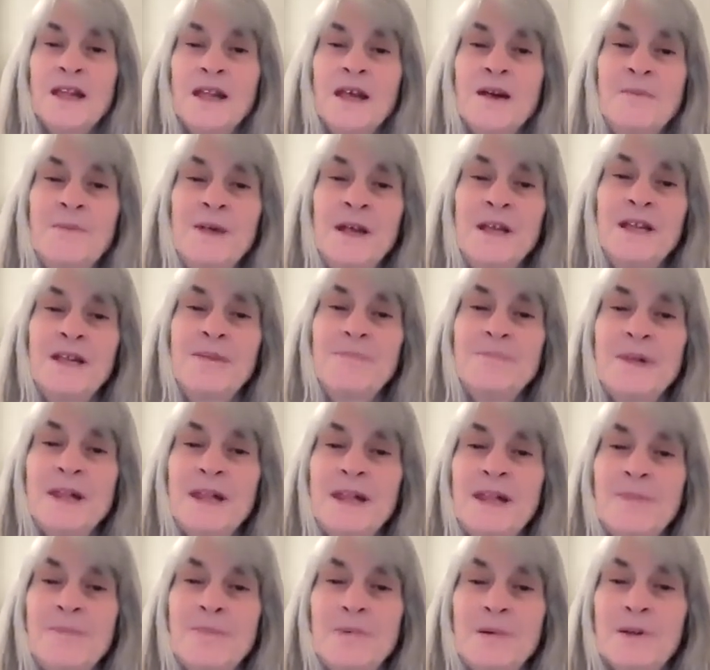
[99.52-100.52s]
Now, many
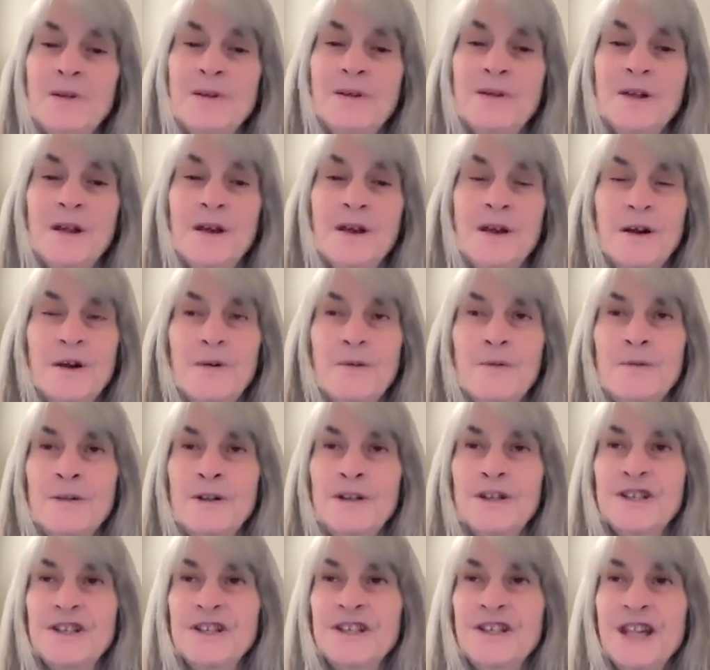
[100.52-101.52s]
people
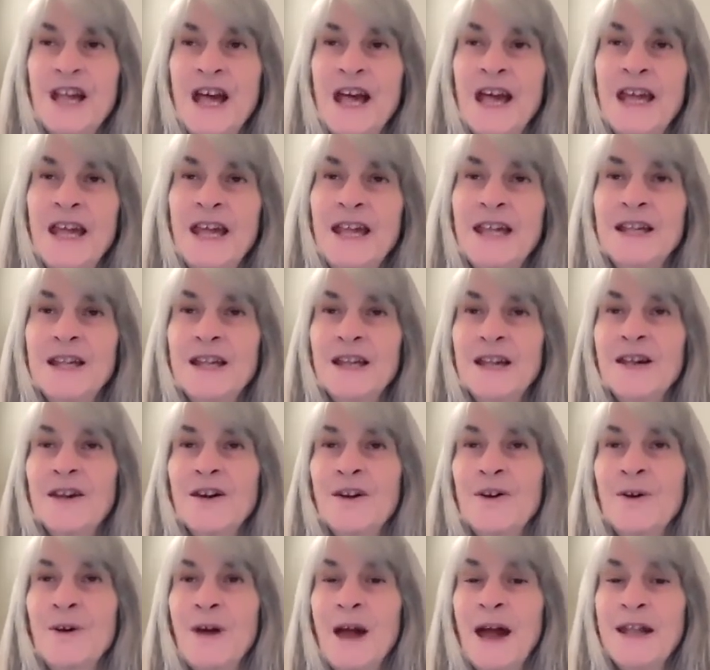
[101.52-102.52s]
recite
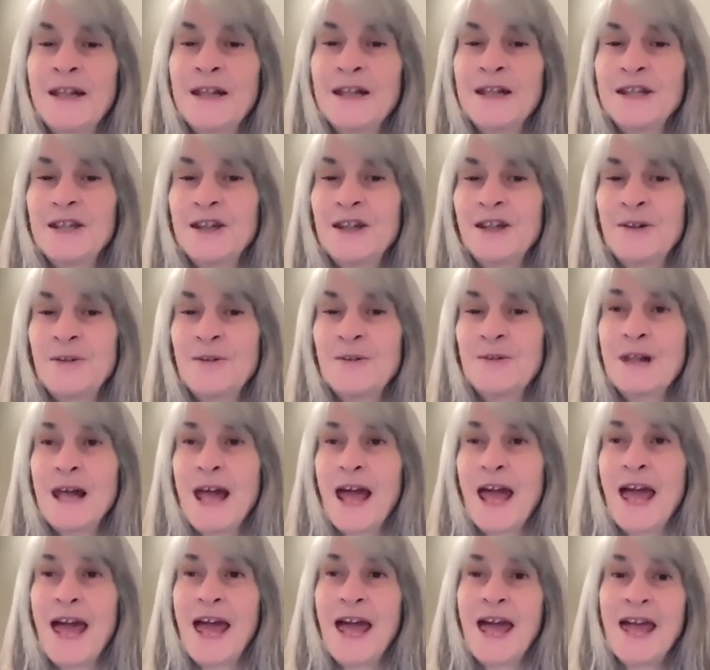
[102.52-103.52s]
gratitude
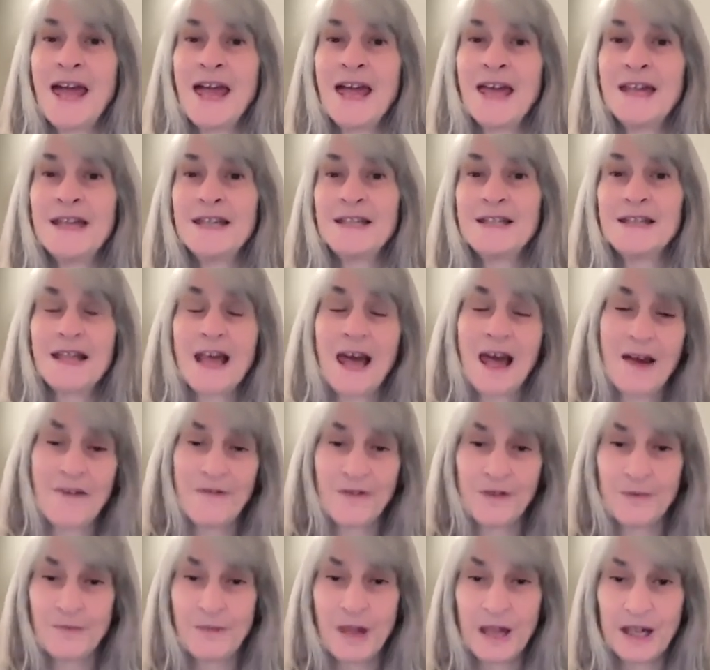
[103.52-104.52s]
as
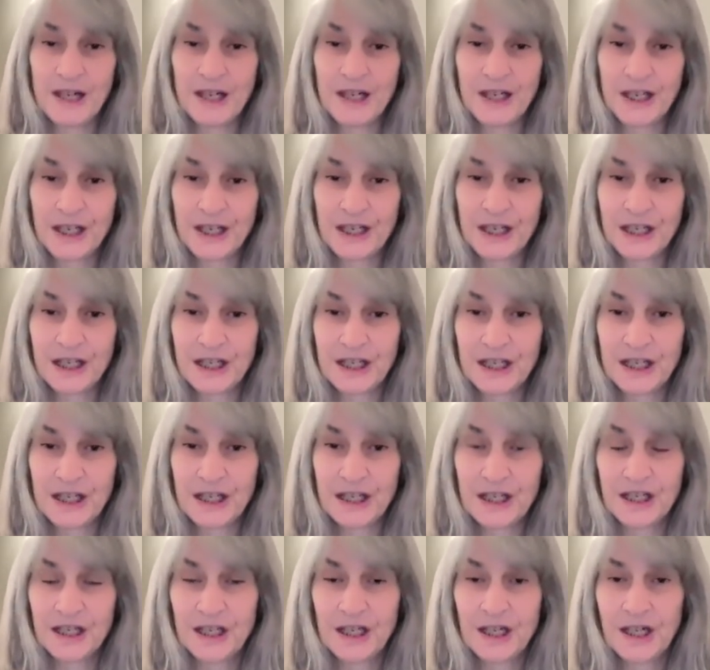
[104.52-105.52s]

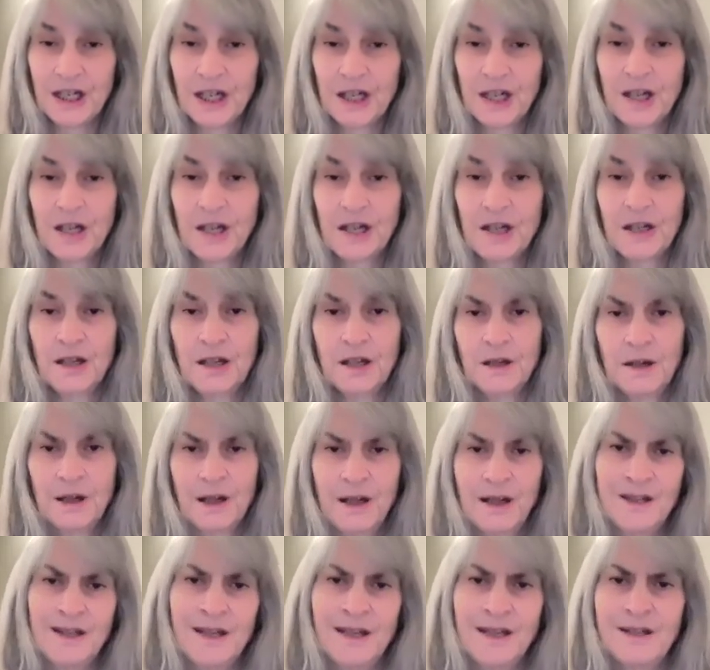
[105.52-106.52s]
affirmations.
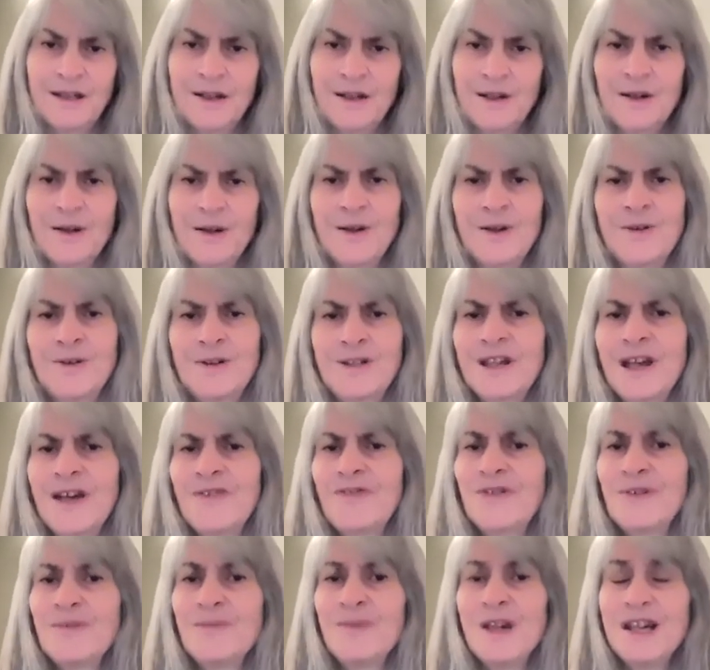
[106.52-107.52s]
And then whose
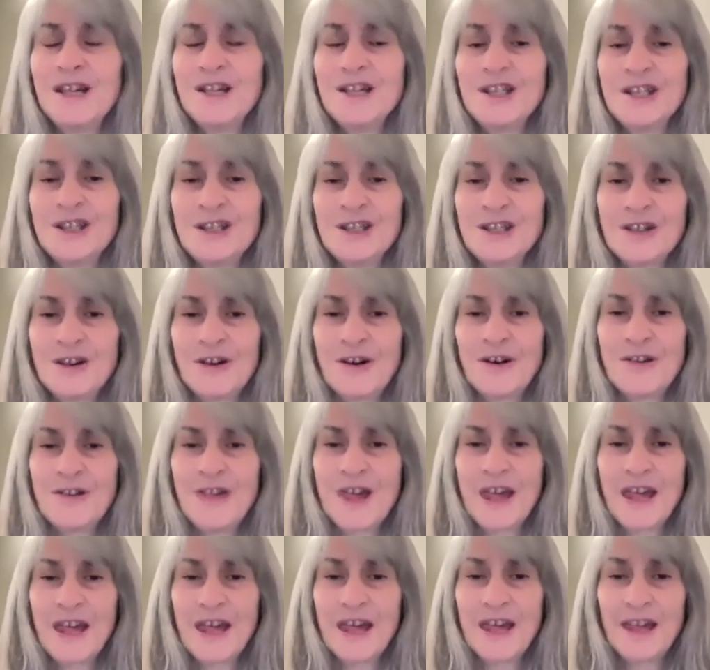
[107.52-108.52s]
affirmations are
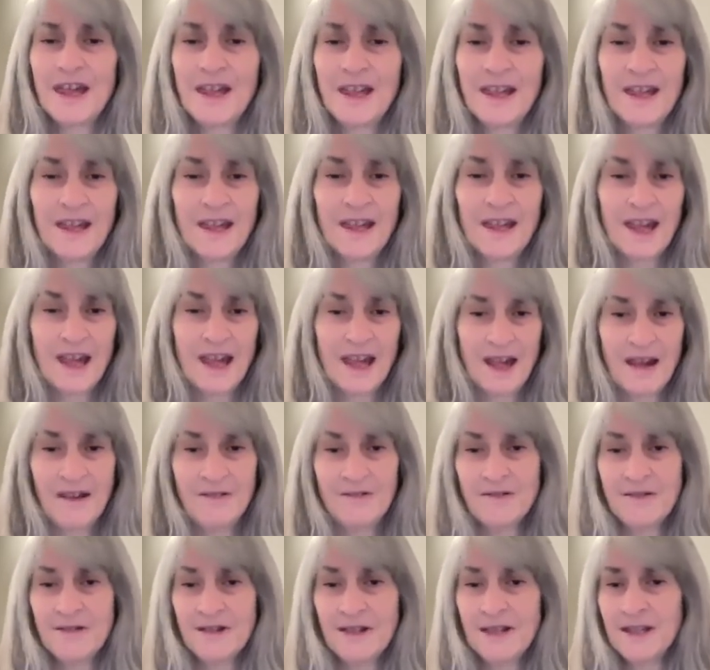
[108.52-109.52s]
they?
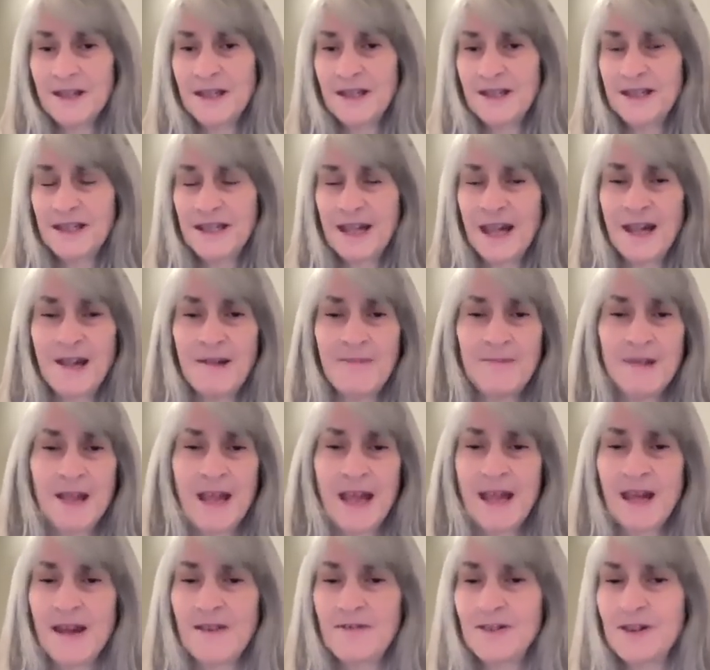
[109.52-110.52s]
And are they the same
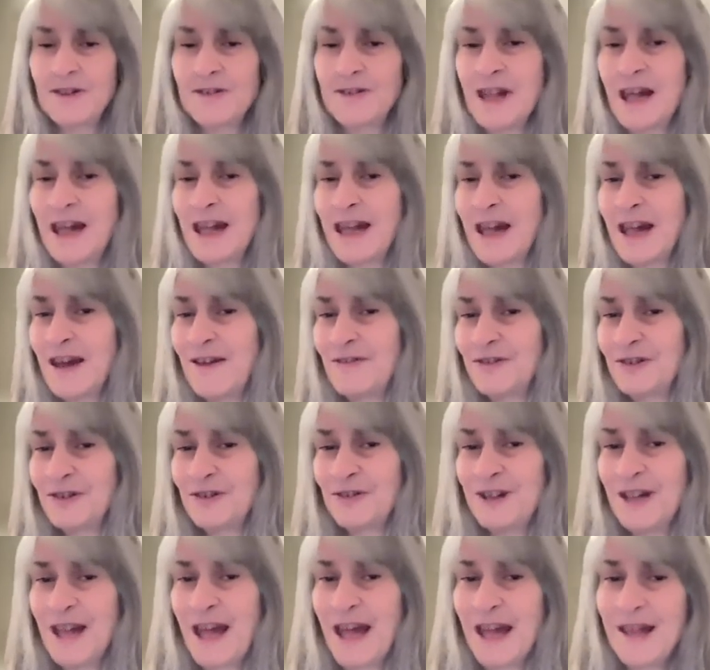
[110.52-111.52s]
day after day
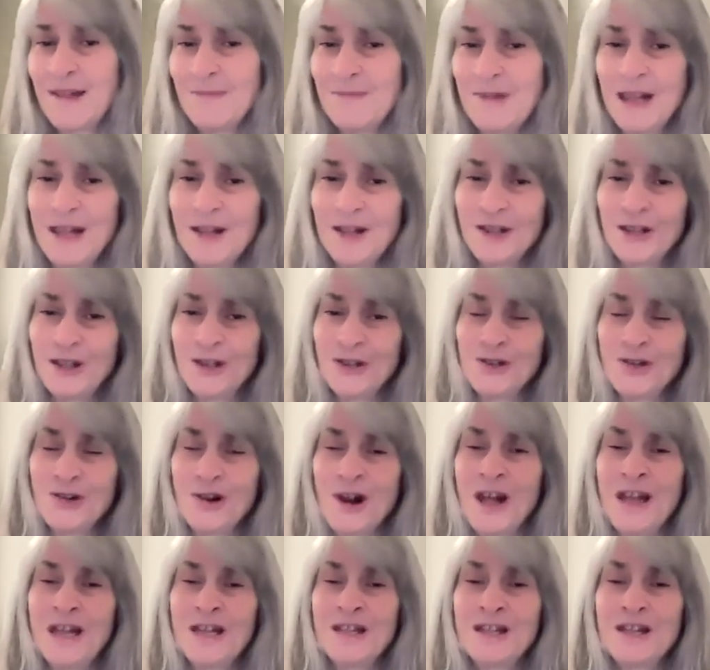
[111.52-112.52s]
after day because they're
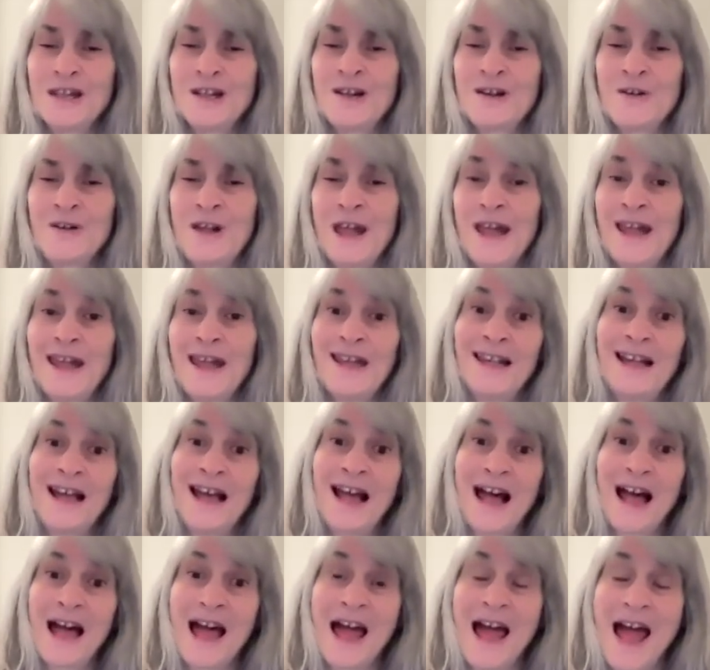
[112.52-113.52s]
trying to create
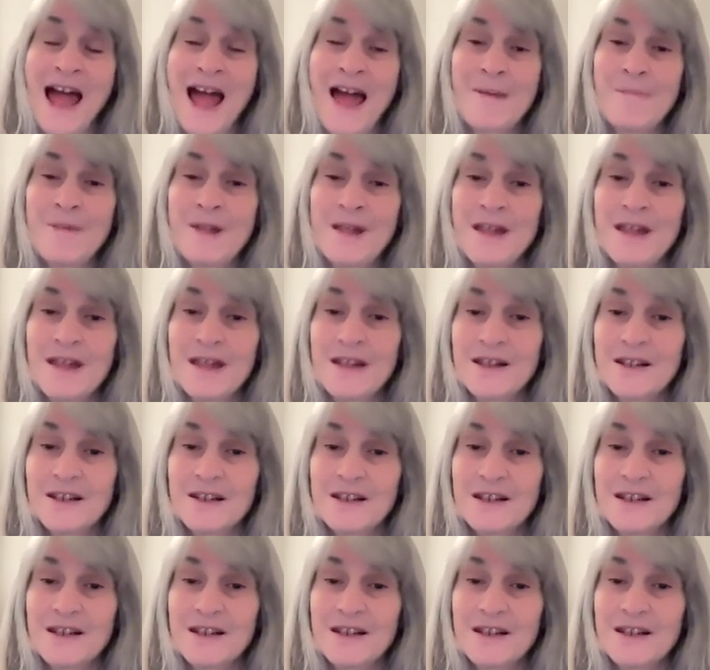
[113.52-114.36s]
a habit?